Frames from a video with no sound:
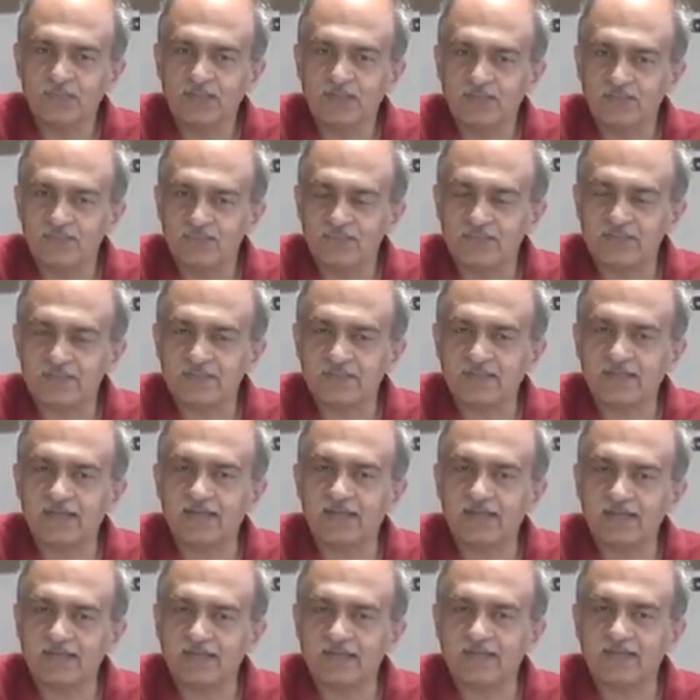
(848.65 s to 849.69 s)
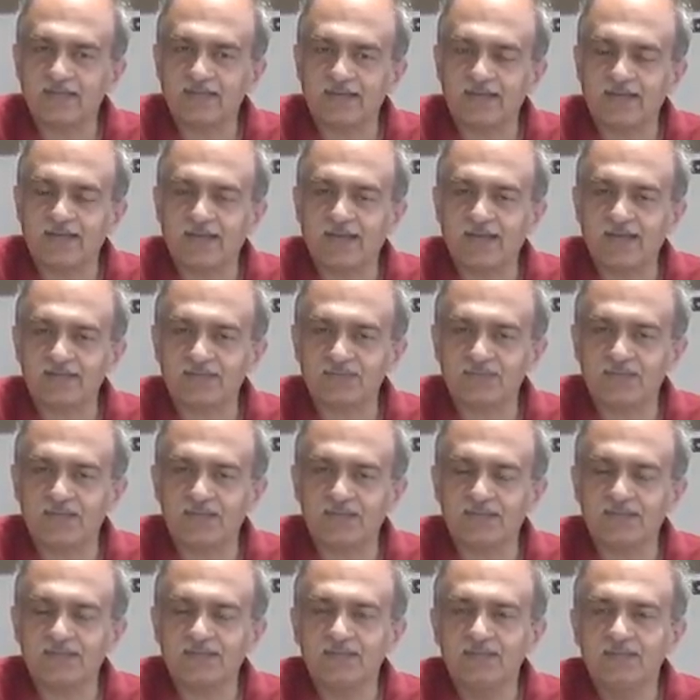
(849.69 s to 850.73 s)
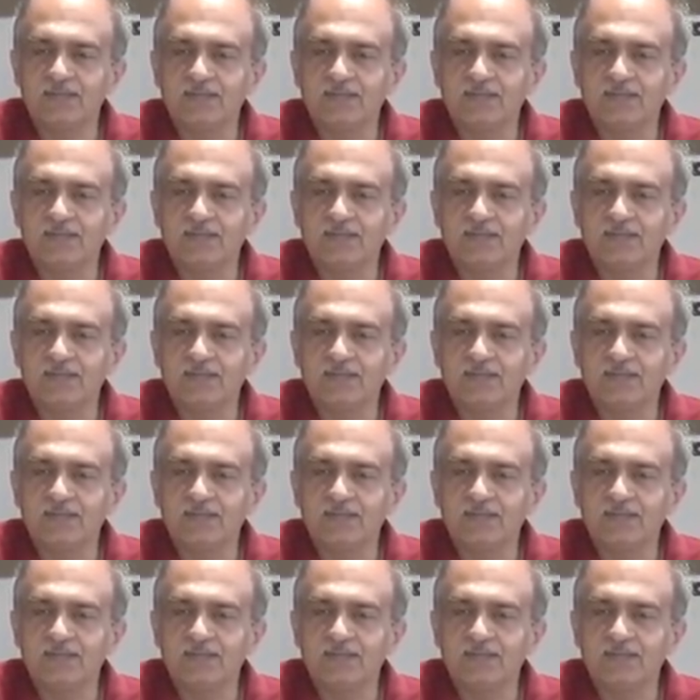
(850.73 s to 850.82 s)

investigate and take action,